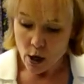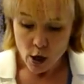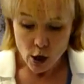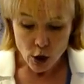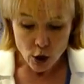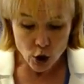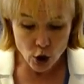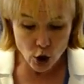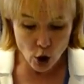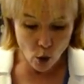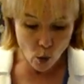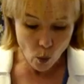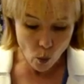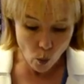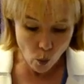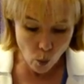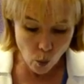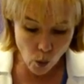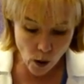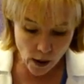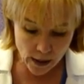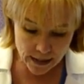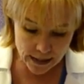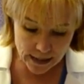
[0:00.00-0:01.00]
So
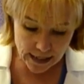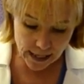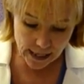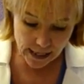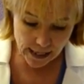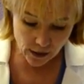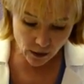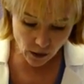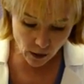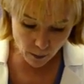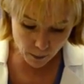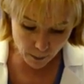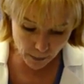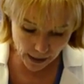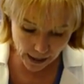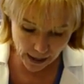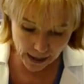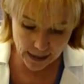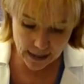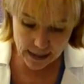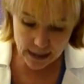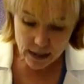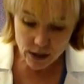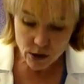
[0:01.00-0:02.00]
once I get the
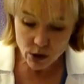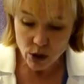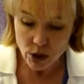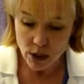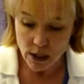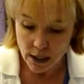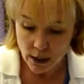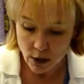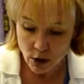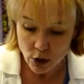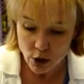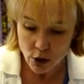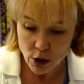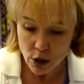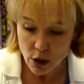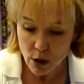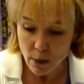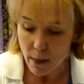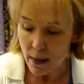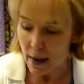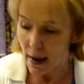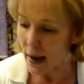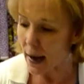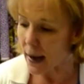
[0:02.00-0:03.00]
batting centered to the
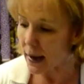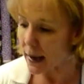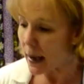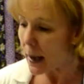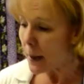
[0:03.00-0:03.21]
back,